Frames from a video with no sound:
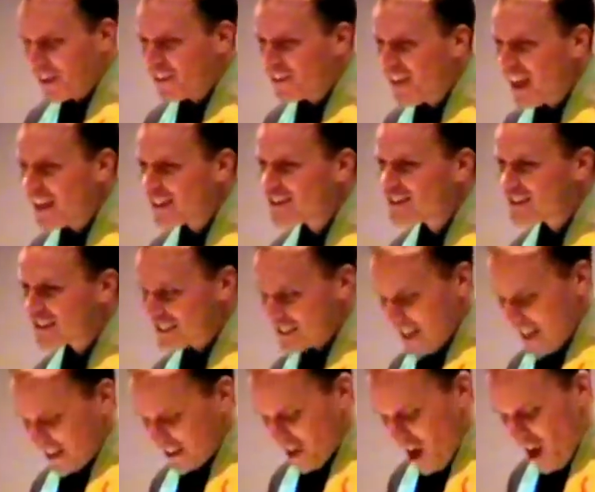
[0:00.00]
Thanks to
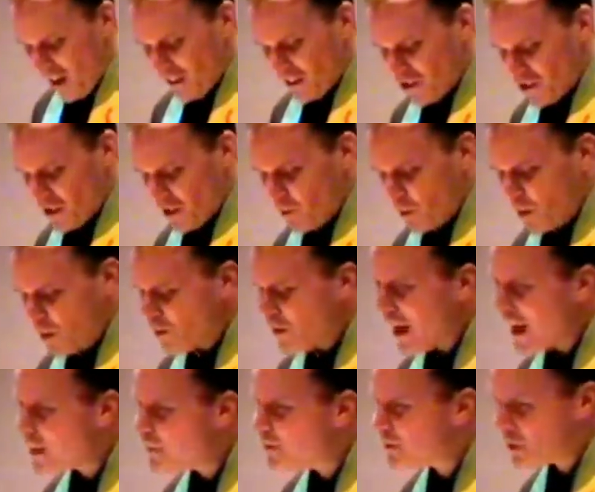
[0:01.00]
technology, we were
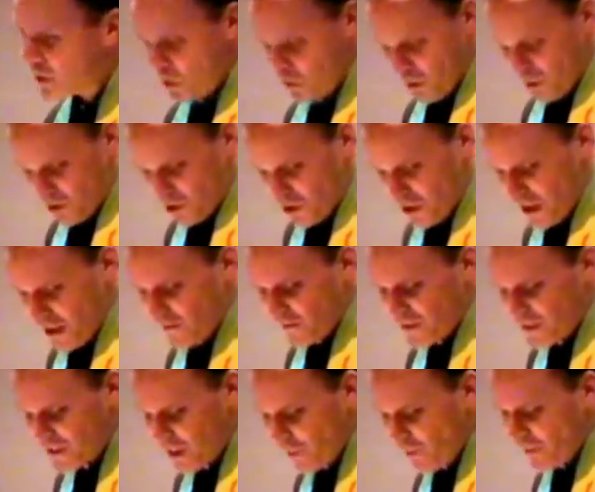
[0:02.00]
able to achieve
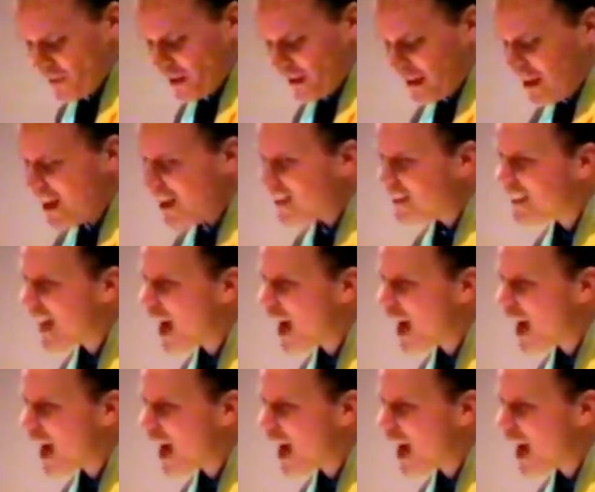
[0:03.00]
something